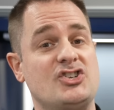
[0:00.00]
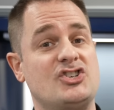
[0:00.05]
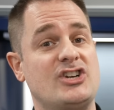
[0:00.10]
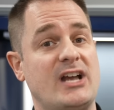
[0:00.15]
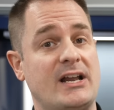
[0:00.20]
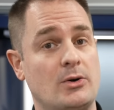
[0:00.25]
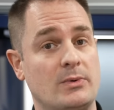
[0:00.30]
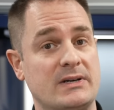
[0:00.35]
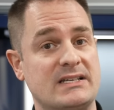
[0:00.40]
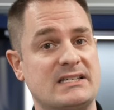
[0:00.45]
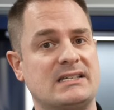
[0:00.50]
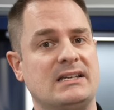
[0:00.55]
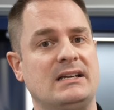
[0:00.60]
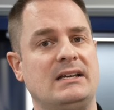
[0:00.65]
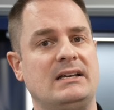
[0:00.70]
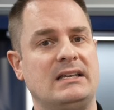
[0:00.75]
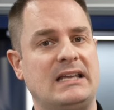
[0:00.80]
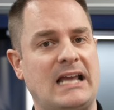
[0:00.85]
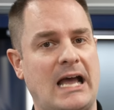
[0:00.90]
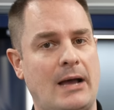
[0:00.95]
generous
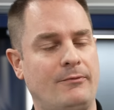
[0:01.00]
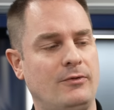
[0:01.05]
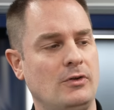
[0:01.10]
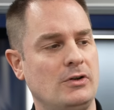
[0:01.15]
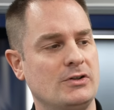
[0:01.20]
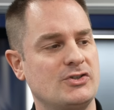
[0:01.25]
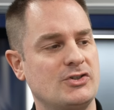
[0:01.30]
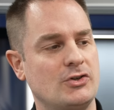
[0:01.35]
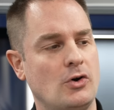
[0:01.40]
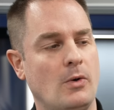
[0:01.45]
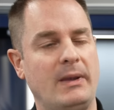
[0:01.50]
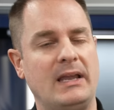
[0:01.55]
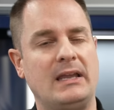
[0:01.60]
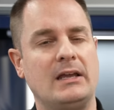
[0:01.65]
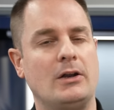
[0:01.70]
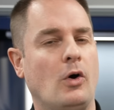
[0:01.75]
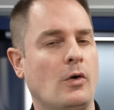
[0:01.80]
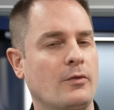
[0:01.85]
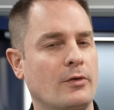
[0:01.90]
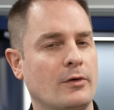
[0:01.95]
capfuls, so make
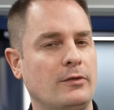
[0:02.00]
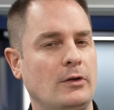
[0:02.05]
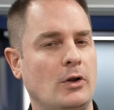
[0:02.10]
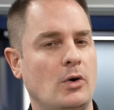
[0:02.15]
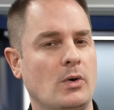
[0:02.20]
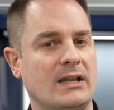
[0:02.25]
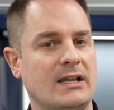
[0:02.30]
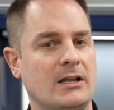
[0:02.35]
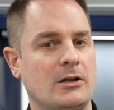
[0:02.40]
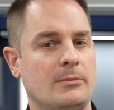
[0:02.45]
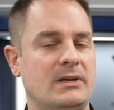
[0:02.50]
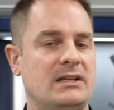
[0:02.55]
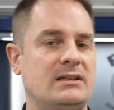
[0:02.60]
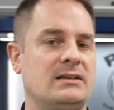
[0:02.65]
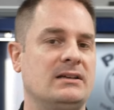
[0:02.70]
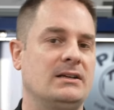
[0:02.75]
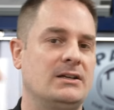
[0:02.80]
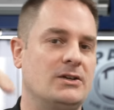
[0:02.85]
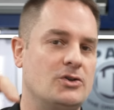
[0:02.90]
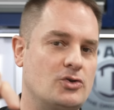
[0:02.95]
it overflow a little bit,
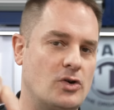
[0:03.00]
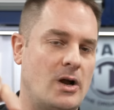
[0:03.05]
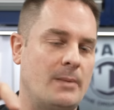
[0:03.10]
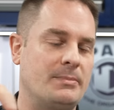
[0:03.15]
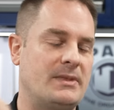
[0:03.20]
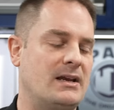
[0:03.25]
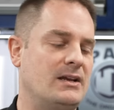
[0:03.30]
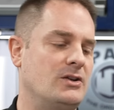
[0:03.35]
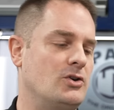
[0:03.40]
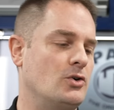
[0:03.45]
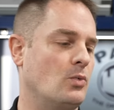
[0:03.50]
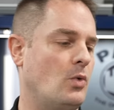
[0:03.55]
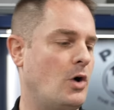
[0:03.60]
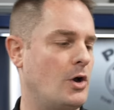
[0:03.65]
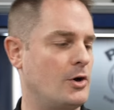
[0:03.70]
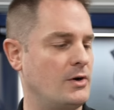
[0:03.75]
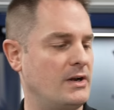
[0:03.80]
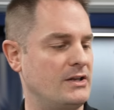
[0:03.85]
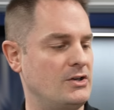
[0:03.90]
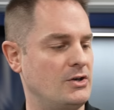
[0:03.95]
drop that in your
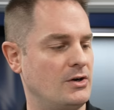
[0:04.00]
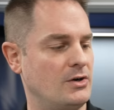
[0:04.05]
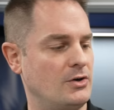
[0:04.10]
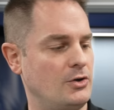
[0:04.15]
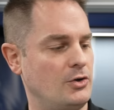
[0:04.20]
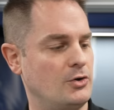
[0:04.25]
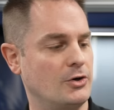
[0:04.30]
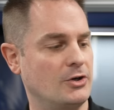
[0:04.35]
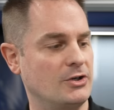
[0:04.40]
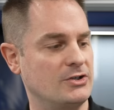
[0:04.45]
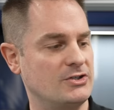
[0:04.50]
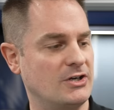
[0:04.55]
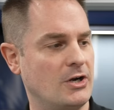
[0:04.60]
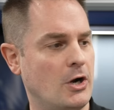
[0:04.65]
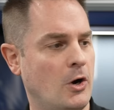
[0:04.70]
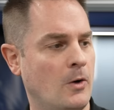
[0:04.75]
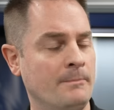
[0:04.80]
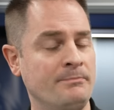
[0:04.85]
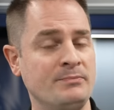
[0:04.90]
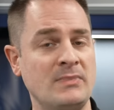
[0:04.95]
water, and you're good to
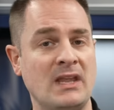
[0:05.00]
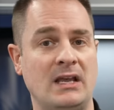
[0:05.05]
go.